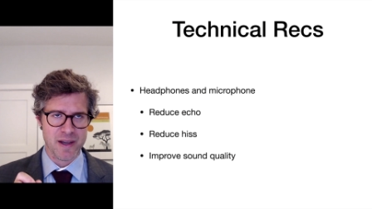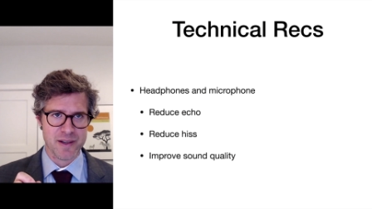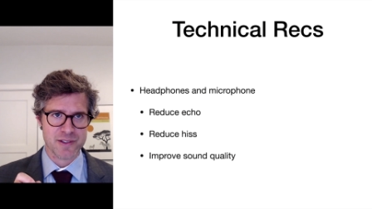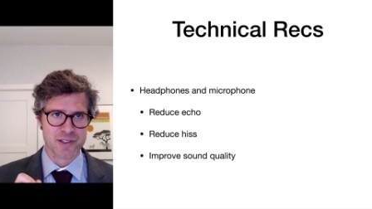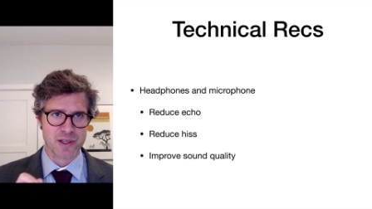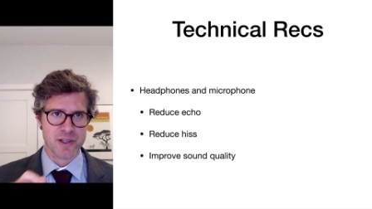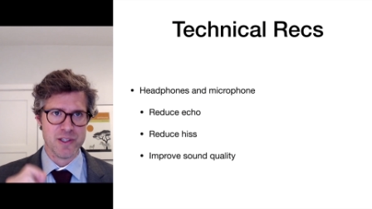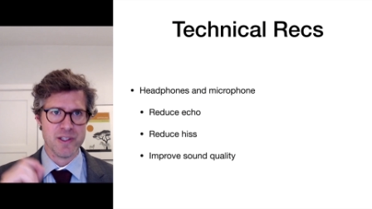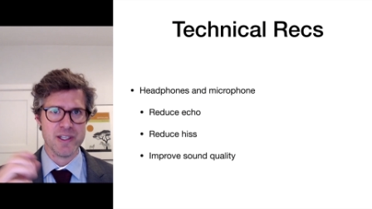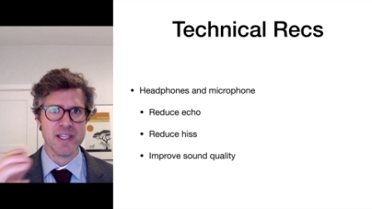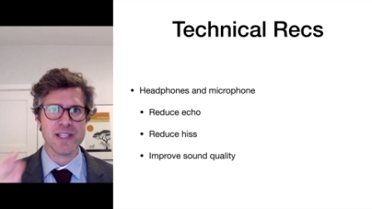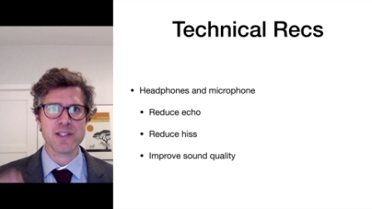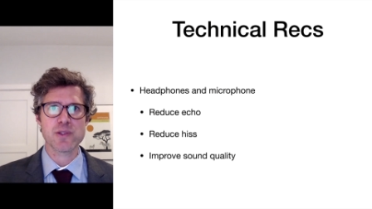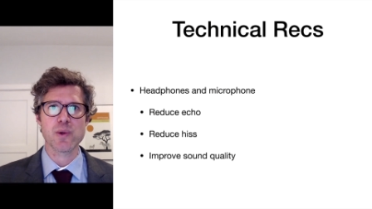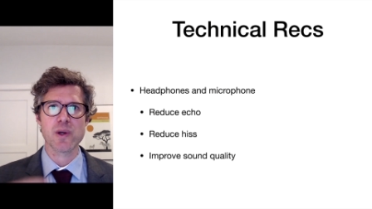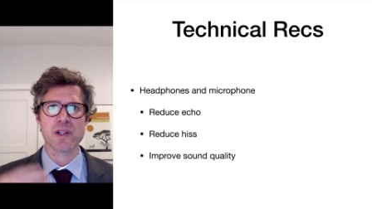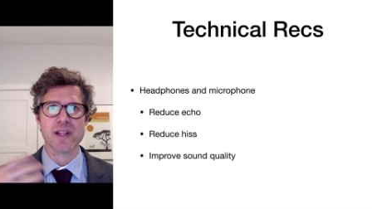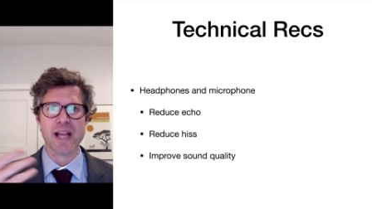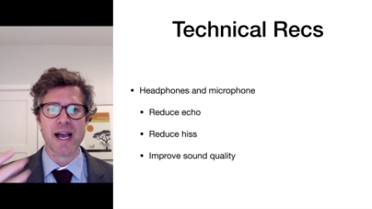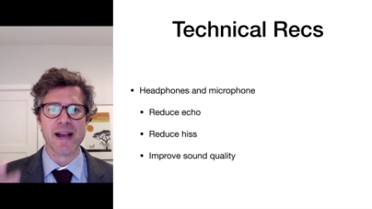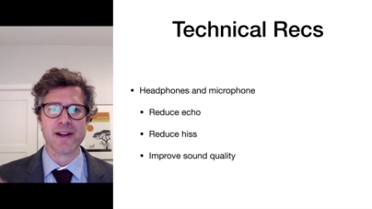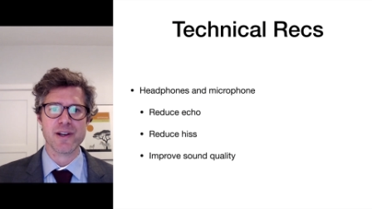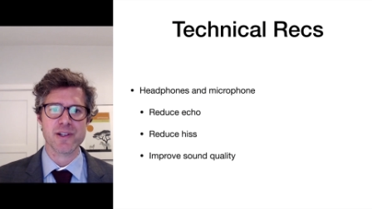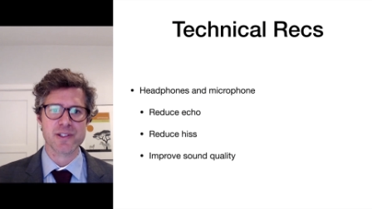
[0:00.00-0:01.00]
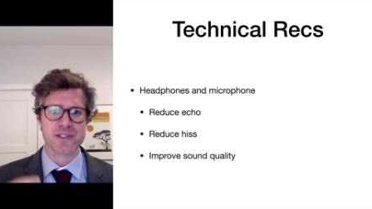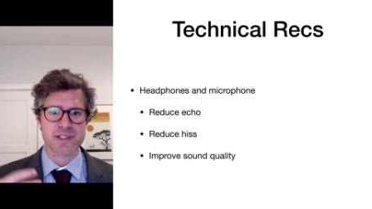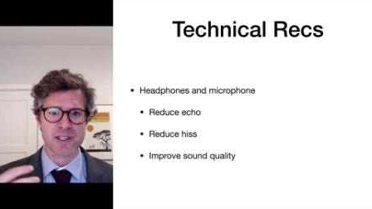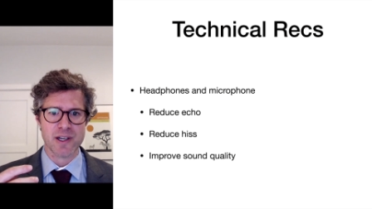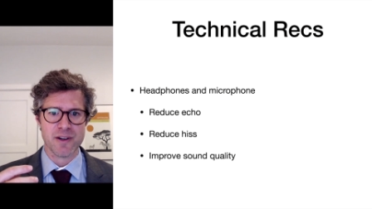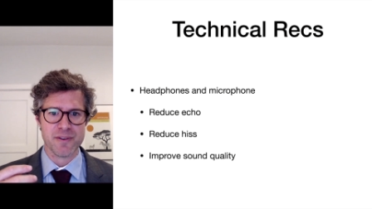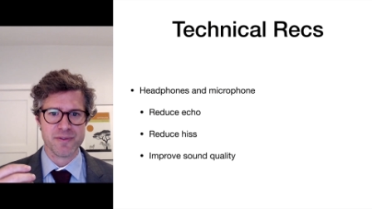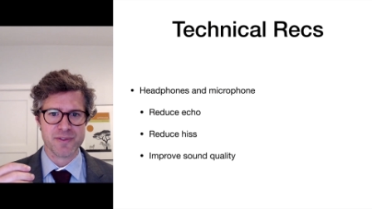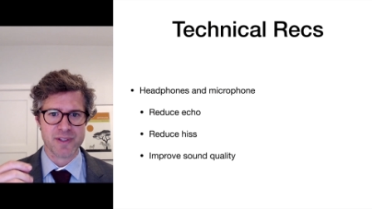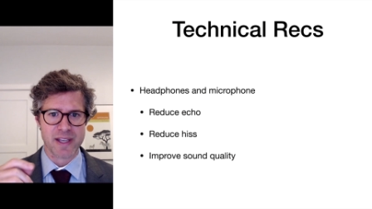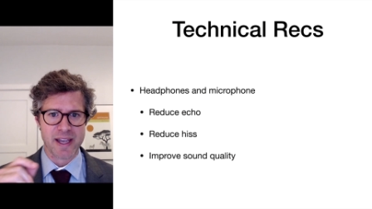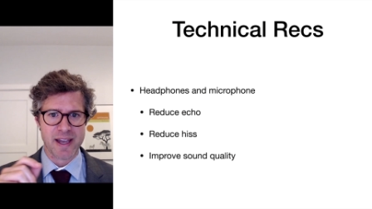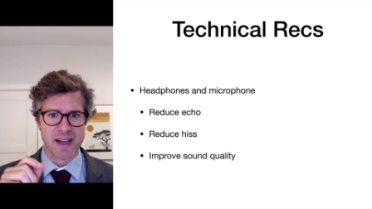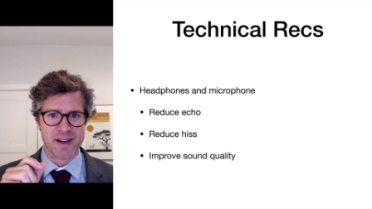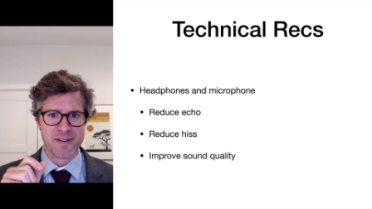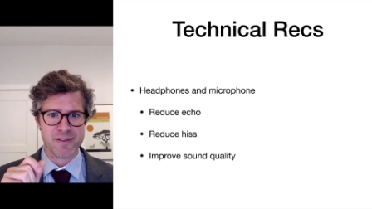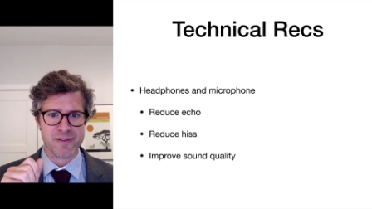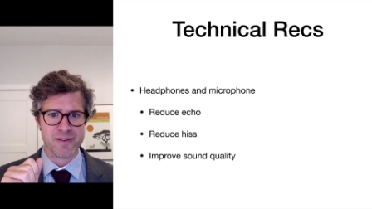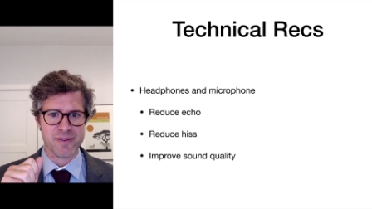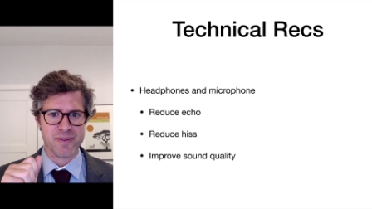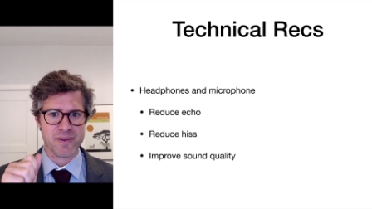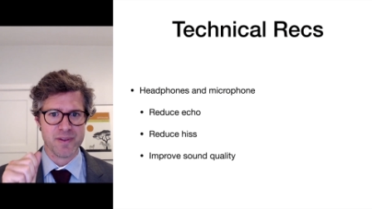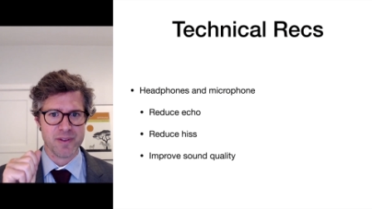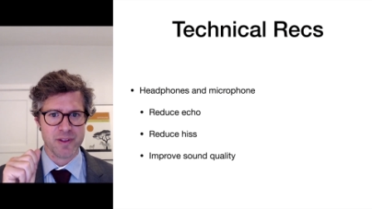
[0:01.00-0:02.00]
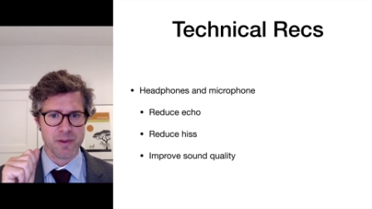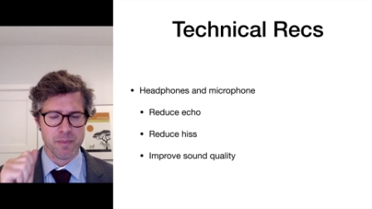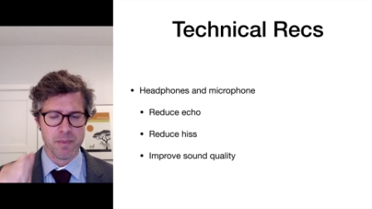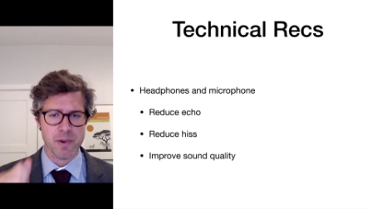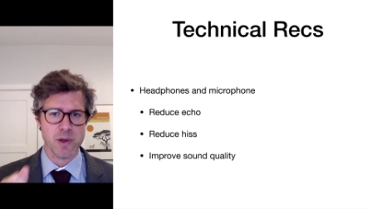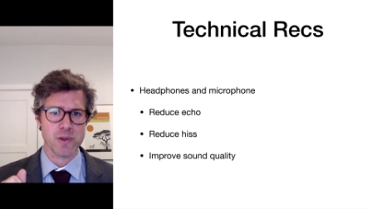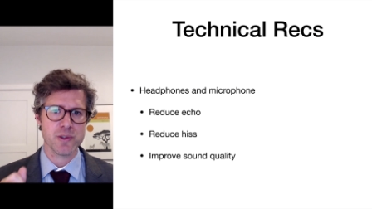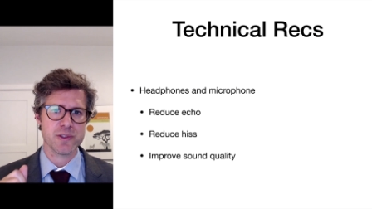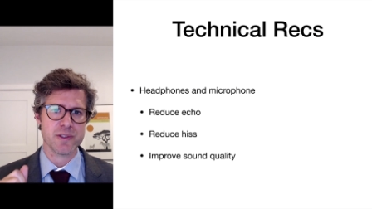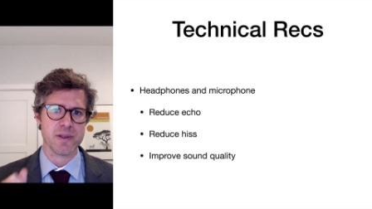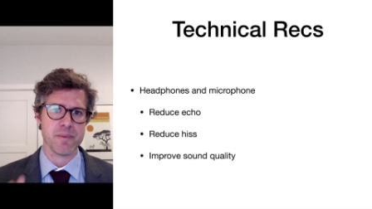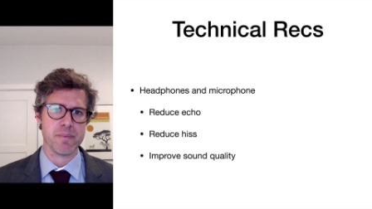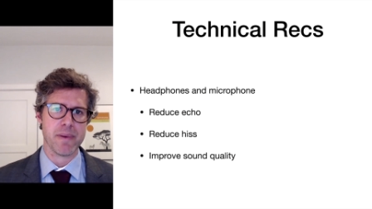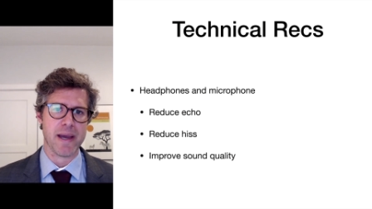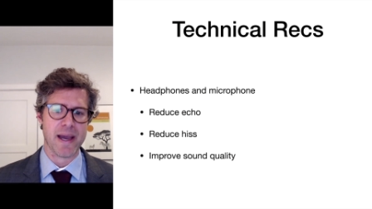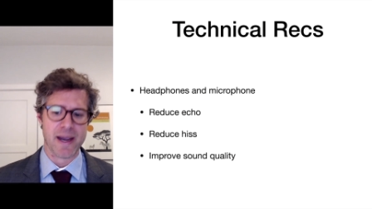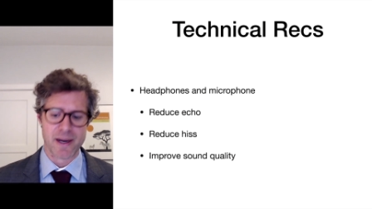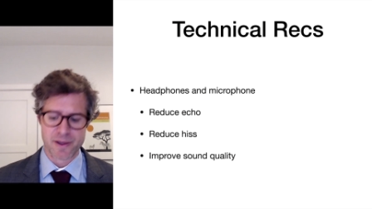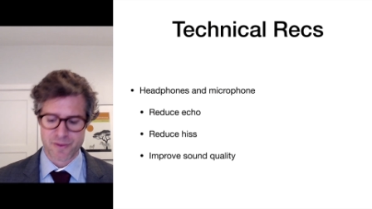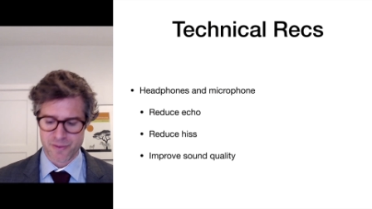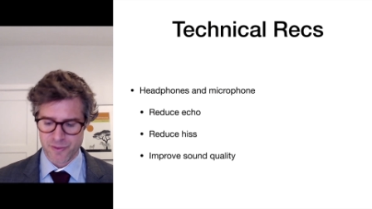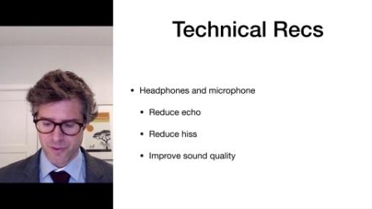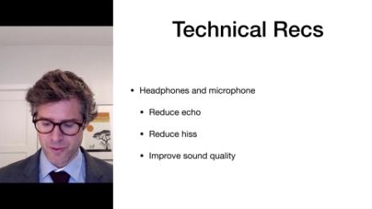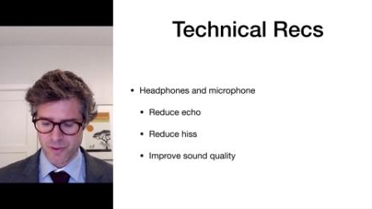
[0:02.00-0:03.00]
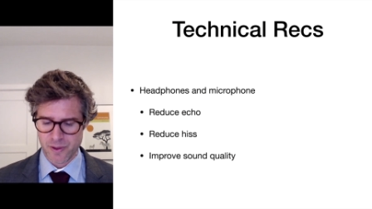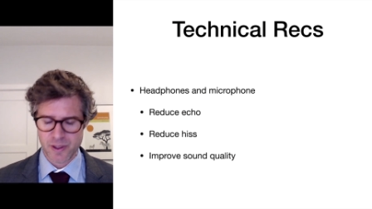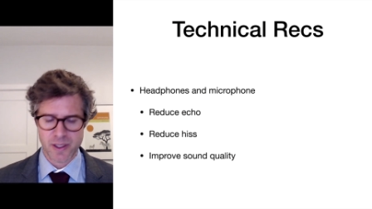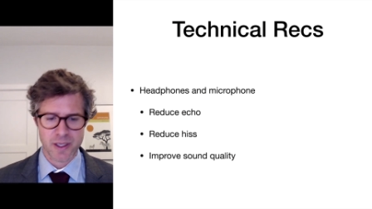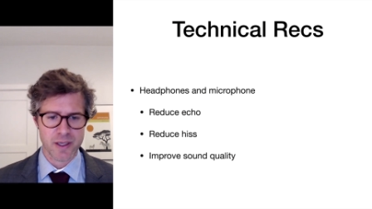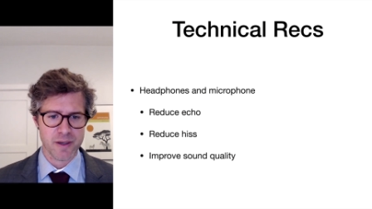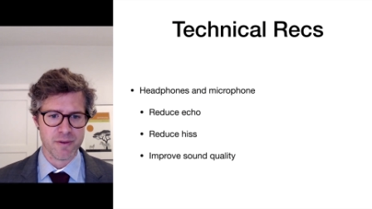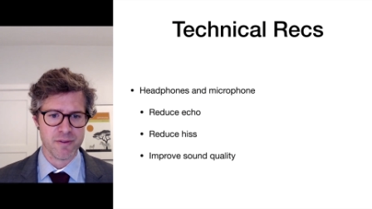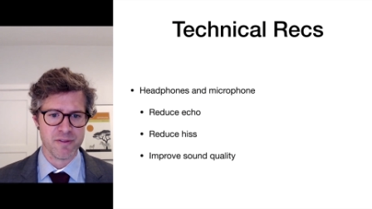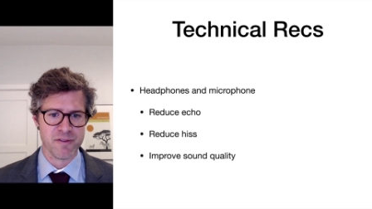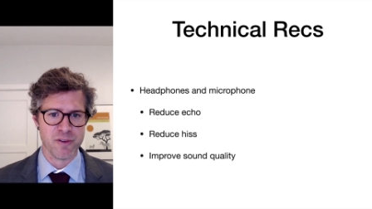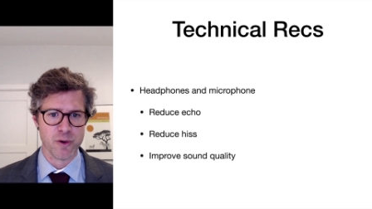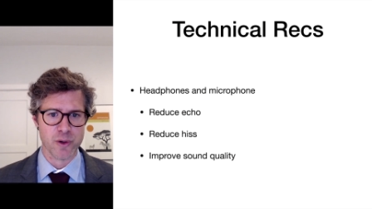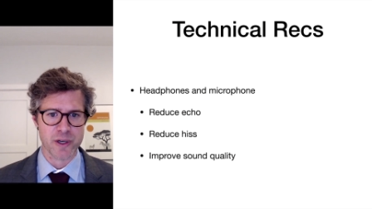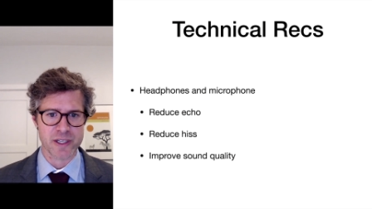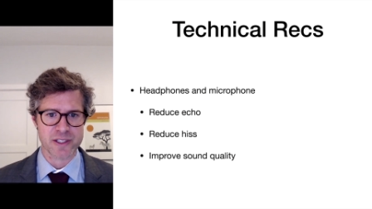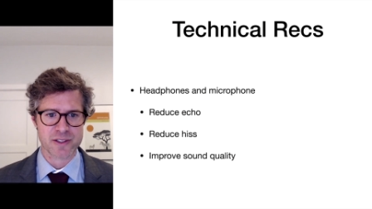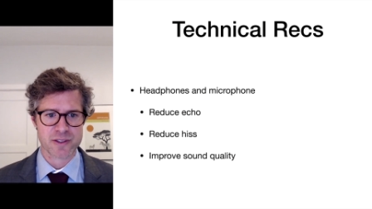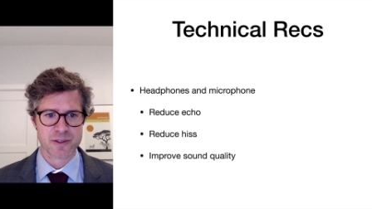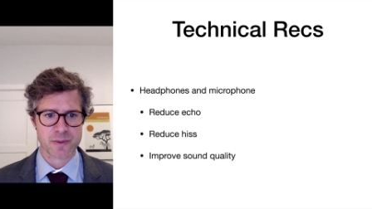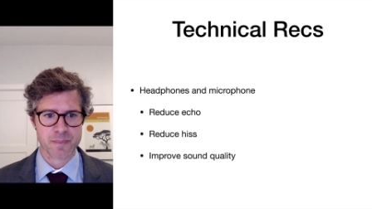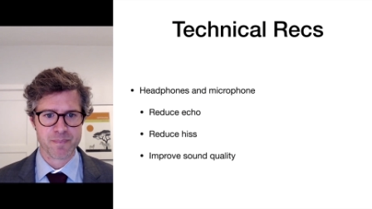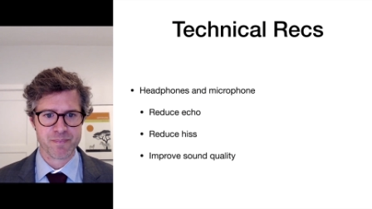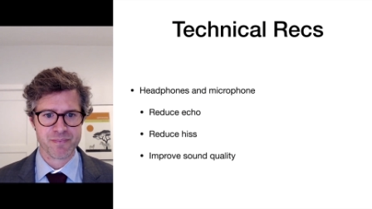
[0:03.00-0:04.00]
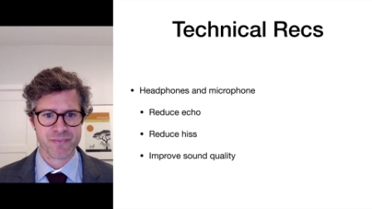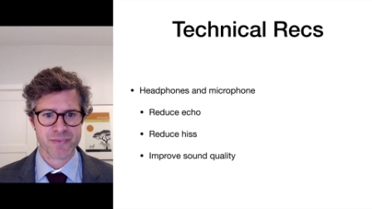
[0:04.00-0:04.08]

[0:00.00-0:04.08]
So you need to allow yourself to have the most impactful voice.